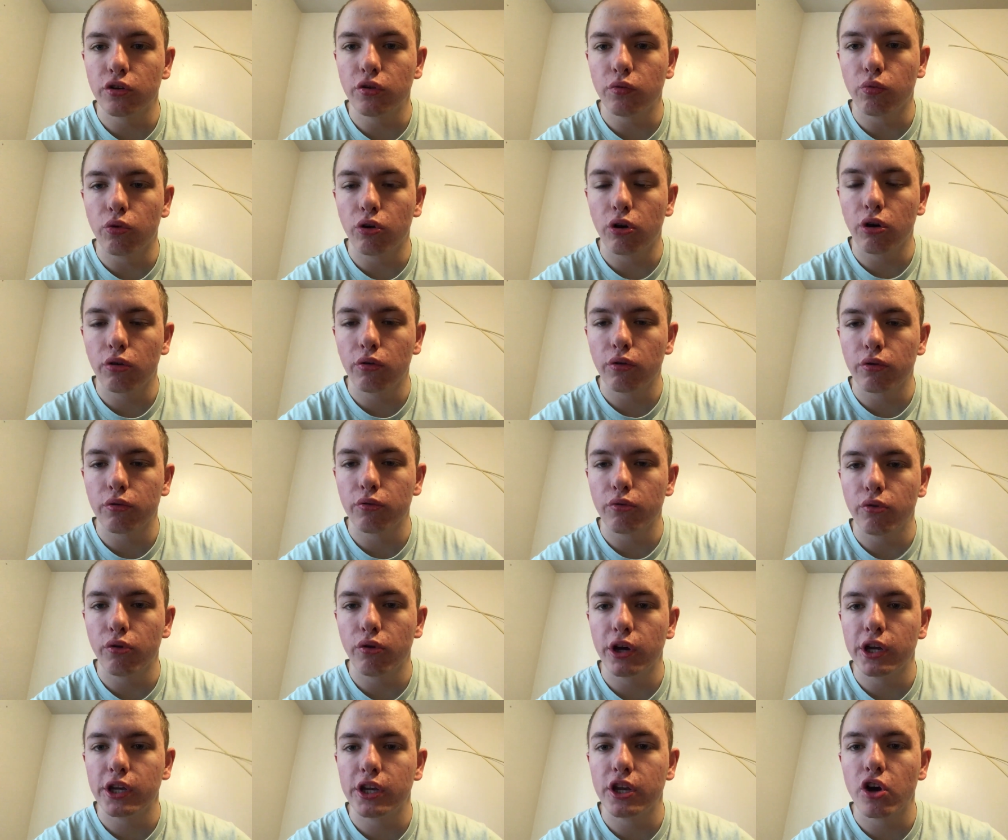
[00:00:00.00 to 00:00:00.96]
the world would
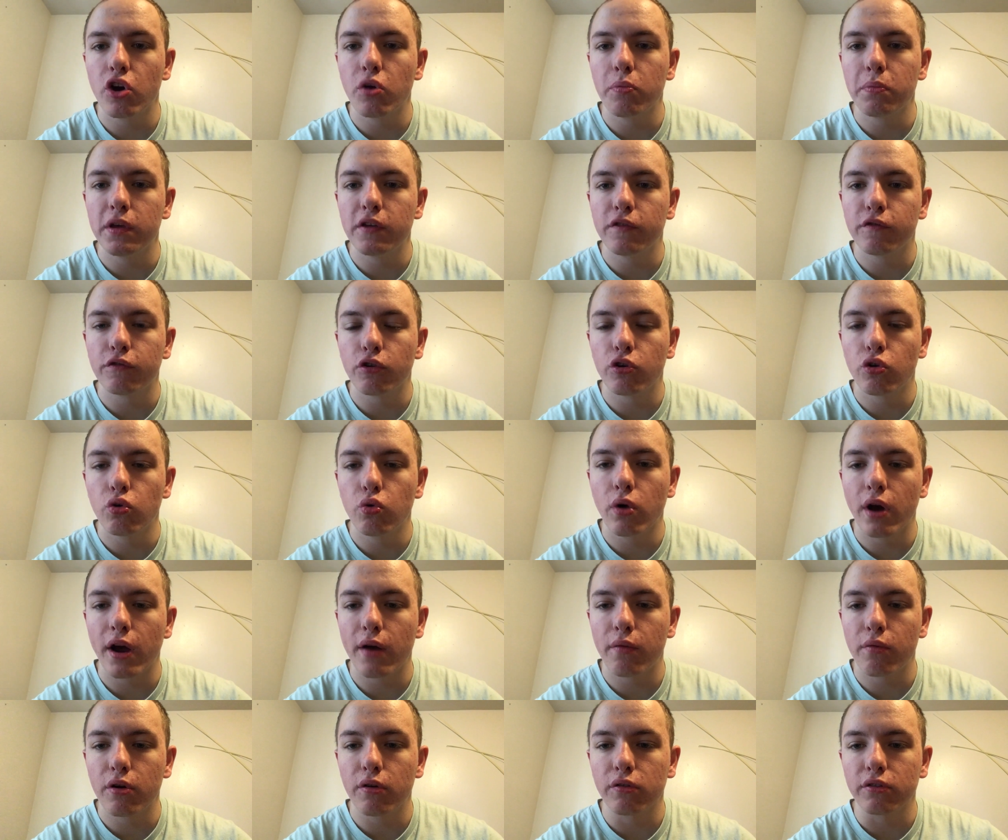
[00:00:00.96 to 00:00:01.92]
really know me for who
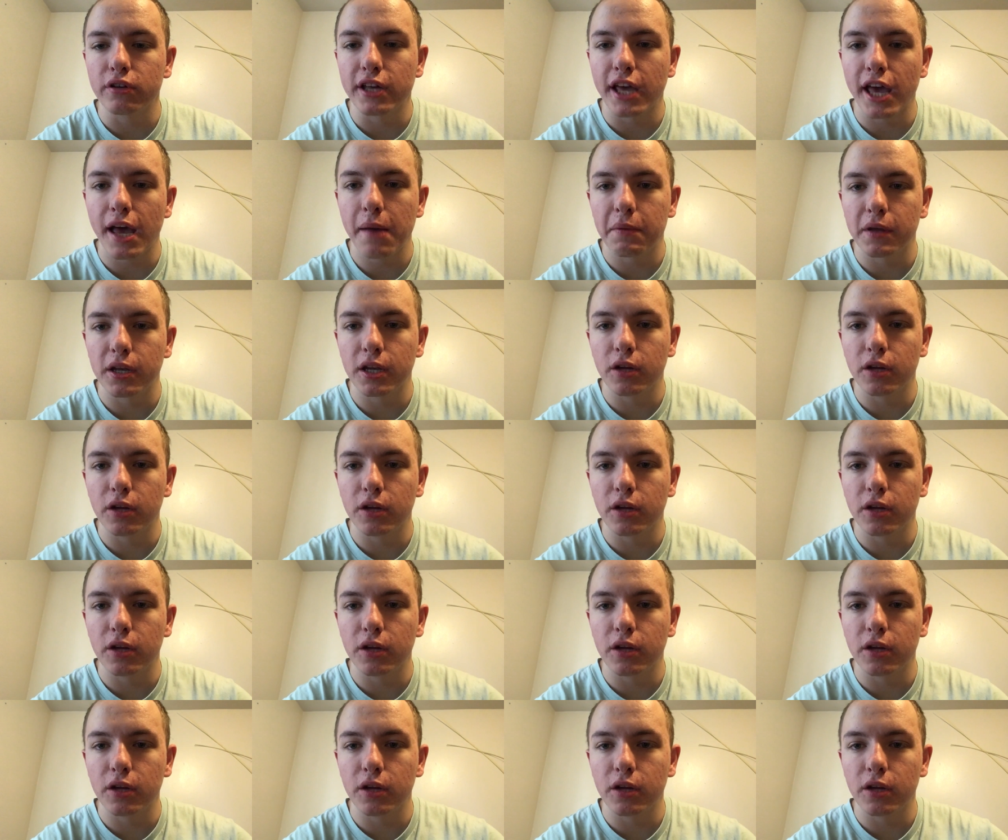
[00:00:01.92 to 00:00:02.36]
I really am,